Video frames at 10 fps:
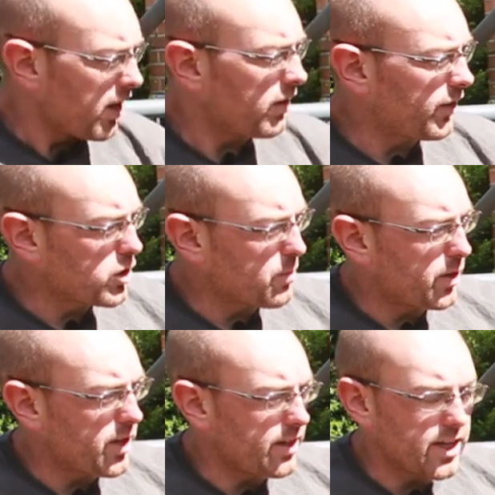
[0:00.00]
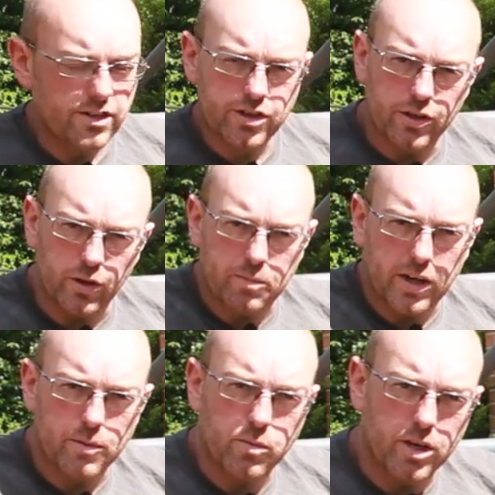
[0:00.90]
I've also put in the intercooler
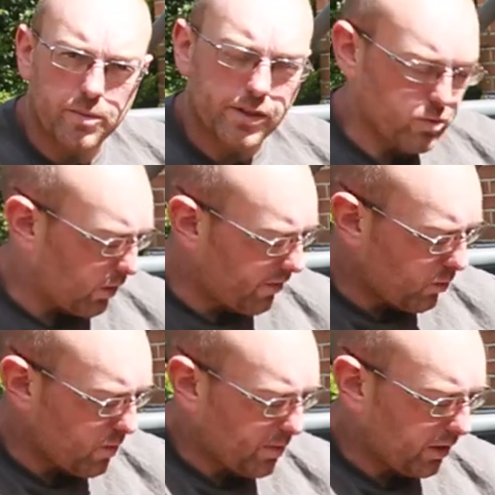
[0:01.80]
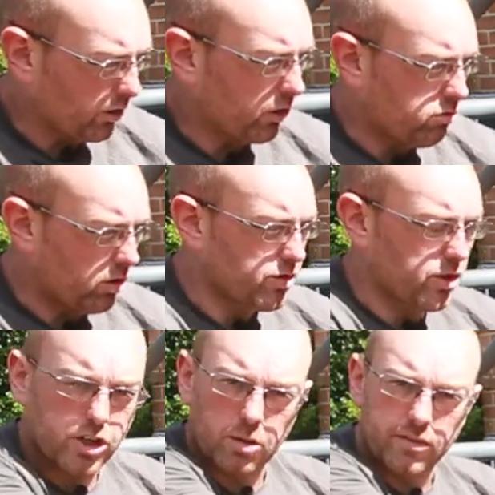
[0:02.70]
pipework because whatever we build across
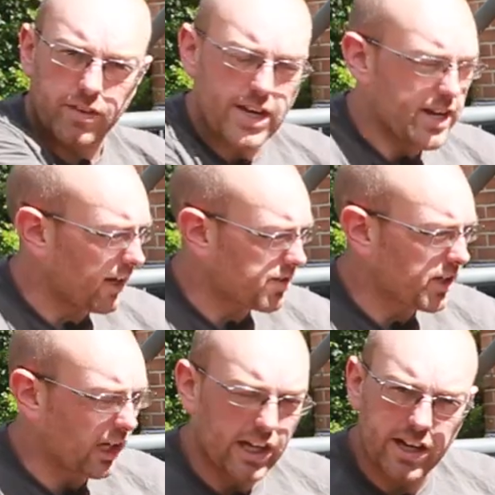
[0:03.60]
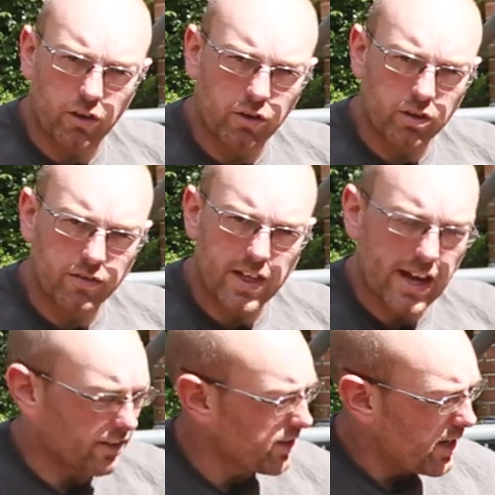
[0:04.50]
the top of here has to clear all of
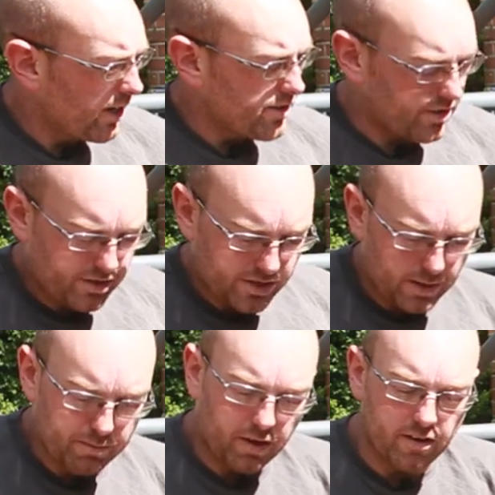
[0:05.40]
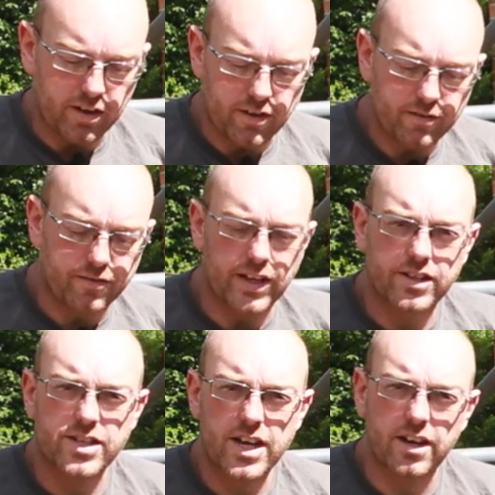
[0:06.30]
that. So this is temporarily
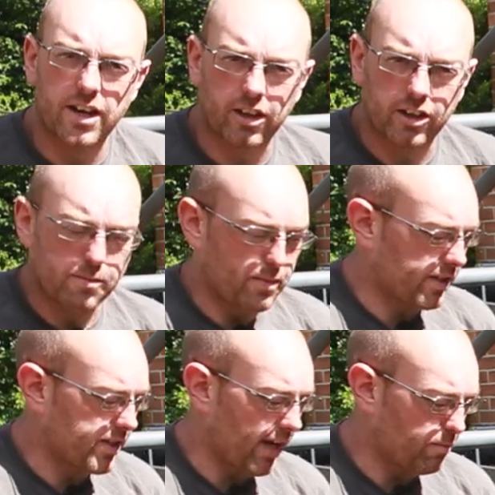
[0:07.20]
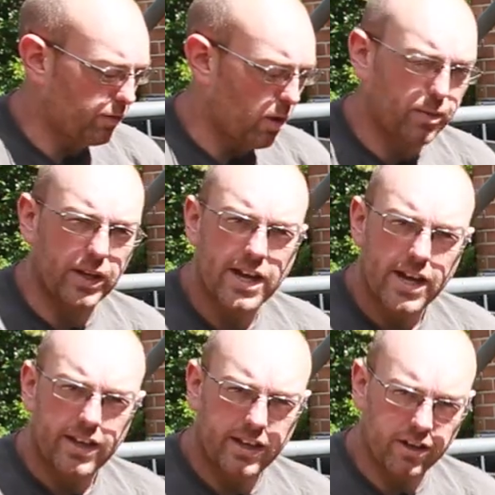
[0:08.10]
fixed in and I'll come back to that properly
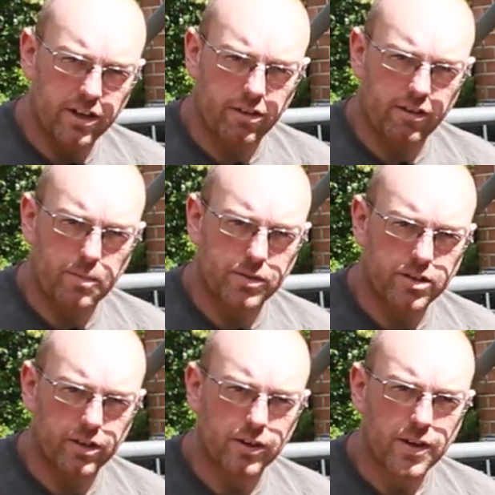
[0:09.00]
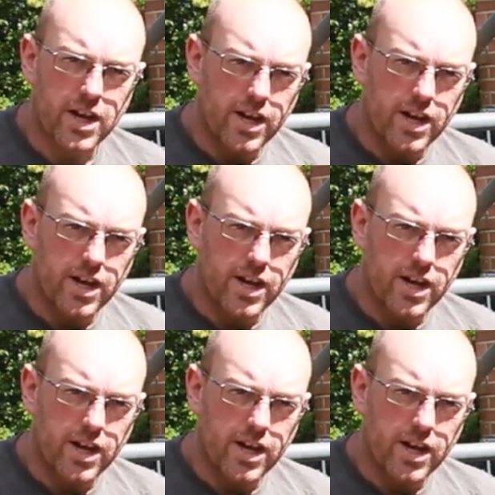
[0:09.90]
in another episode.